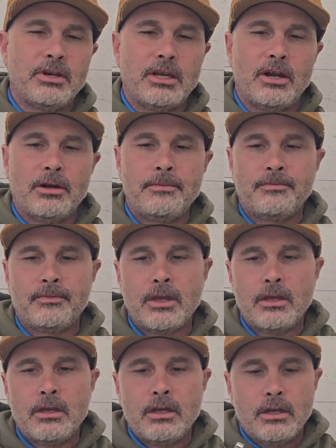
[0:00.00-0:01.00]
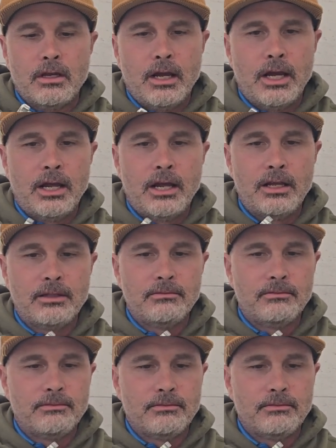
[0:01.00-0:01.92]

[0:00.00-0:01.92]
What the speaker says: here. I